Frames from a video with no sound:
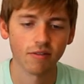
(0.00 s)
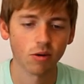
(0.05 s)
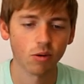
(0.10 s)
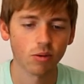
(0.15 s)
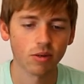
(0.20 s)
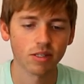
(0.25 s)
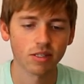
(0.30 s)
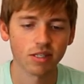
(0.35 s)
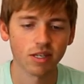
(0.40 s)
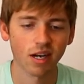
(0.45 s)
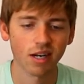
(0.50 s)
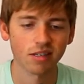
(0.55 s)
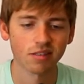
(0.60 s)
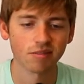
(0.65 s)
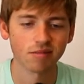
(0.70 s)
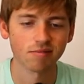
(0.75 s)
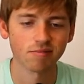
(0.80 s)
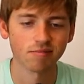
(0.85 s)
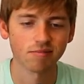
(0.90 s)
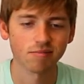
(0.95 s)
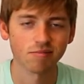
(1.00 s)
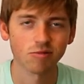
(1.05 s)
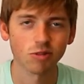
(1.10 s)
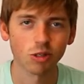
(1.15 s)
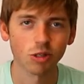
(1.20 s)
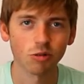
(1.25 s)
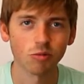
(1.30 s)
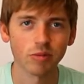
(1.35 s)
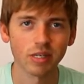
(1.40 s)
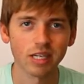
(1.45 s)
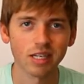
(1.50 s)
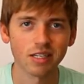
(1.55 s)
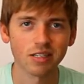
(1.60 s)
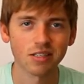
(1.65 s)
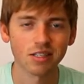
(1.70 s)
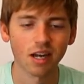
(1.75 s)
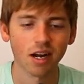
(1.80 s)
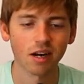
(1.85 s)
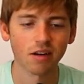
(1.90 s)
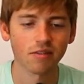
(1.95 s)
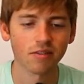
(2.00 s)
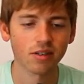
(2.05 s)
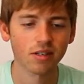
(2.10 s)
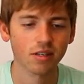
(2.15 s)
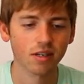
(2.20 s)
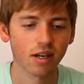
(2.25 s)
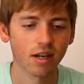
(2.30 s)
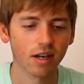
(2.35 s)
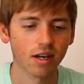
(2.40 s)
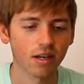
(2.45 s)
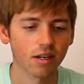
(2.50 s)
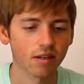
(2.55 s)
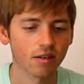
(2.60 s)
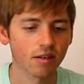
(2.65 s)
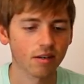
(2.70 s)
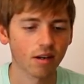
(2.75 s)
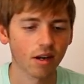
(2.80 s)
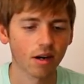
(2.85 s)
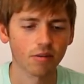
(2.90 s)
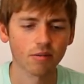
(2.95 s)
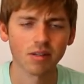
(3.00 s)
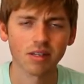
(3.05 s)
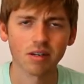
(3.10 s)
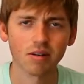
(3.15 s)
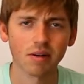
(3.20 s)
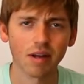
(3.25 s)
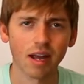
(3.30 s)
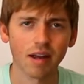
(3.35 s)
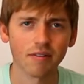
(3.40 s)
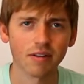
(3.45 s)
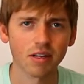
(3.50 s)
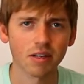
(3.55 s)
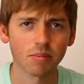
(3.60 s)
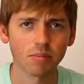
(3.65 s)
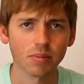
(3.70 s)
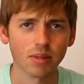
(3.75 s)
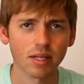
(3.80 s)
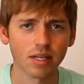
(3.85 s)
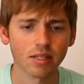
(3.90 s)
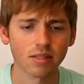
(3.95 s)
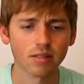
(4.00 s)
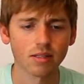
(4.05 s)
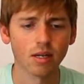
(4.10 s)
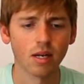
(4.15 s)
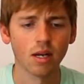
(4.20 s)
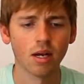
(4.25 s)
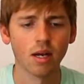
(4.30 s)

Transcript: always gotten good readings out of it, and I really don't have any complaints.